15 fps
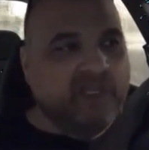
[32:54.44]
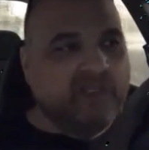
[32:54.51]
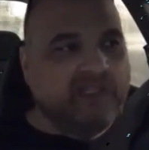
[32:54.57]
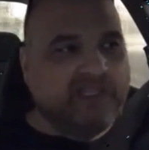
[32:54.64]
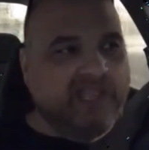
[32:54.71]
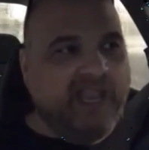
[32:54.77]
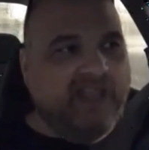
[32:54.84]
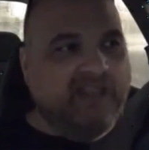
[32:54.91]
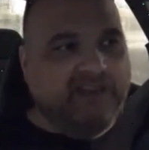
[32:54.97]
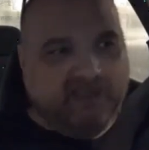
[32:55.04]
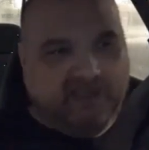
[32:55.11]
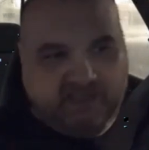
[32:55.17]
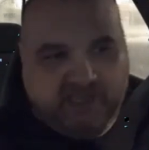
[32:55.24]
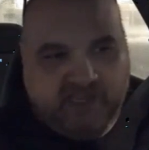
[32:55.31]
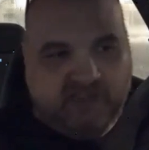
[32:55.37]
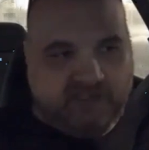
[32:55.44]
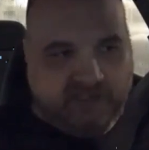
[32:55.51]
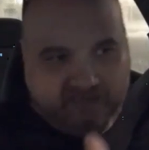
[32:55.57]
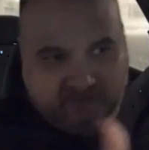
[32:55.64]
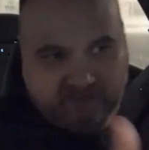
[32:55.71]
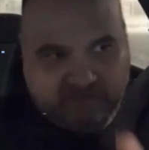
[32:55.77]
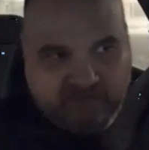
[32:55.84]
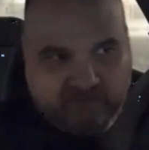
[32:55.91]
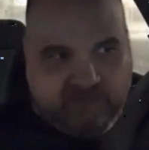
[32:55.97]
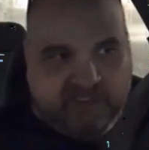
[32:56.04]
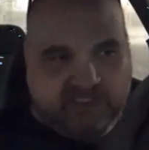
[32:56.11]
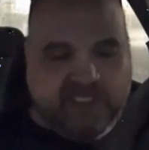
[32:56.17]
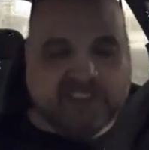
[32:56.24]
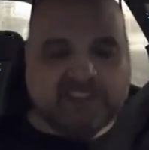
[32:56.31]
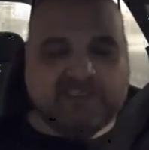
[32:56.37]
The dad, the the the
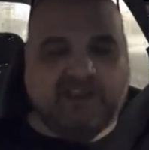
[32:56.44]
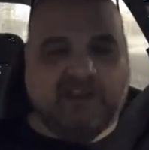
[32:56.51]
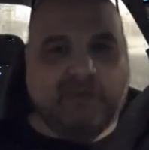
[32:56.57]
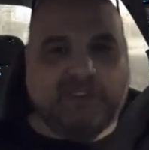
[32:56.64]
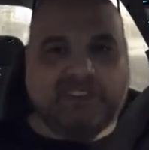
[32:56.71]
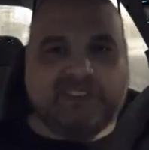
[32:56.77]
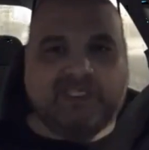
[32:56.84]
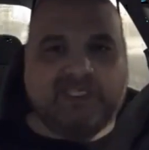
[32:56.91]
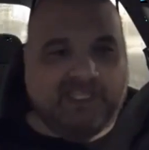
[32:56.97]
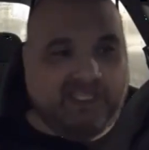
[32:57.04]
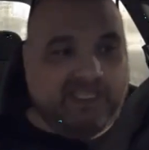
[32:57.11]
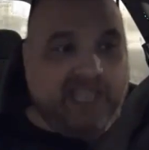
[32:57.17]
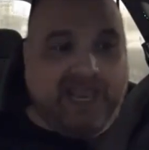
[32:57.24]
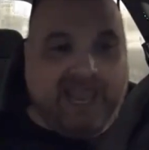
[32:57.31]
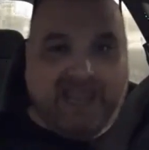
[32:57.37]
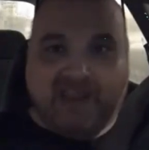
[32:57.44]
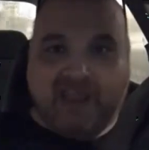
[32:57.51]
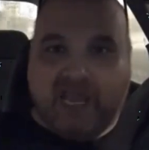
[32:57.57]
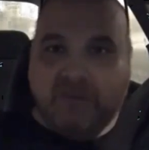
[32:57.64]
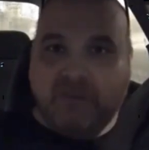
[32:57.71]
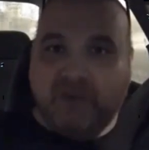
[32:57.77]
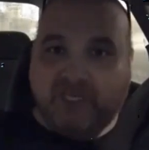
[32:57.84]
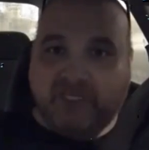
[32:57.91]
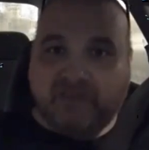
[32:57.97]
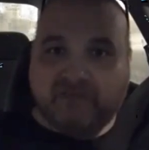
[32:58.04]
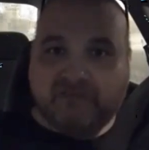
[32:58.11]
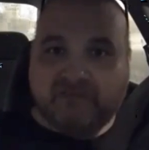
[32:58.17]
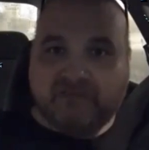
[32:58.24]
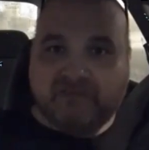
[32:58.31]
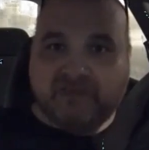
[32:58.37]
ticket seller would see that the dad had a lot of money.
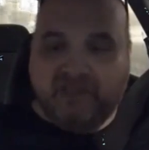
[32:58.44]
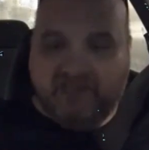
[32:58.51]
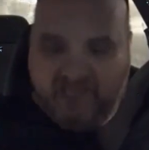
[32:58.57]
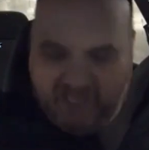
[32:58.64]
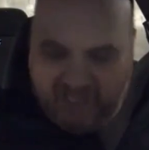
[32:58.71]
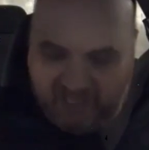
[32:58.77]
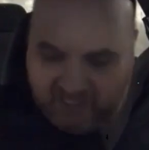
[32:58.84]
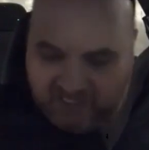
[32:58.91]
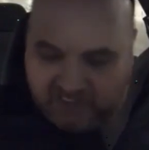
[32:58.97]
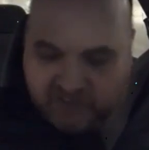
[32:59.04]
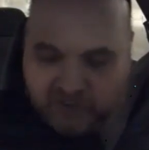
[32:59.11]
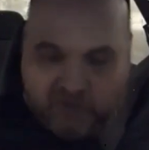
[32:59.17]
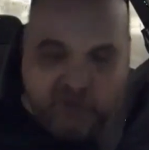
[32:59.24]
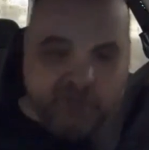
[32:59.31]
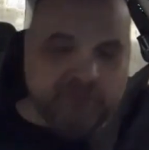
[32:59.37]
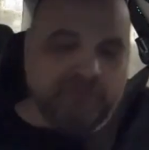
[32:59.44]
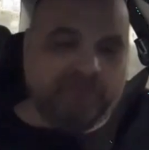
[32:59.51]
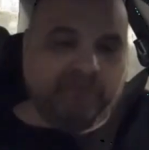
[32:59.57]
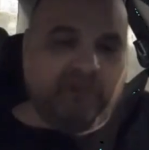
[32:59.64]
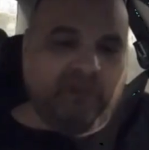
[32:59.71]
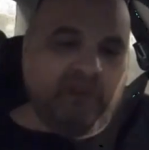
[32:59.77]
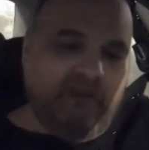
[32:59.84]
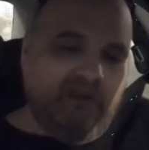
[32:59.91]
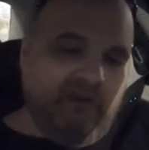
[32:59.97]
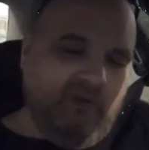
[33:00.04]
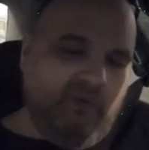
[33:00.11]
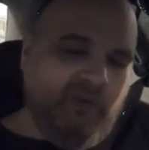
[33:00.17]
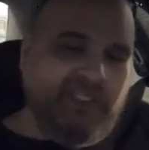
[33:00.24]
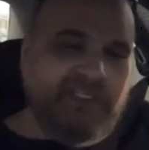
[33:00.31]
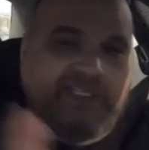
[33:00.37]
So, what the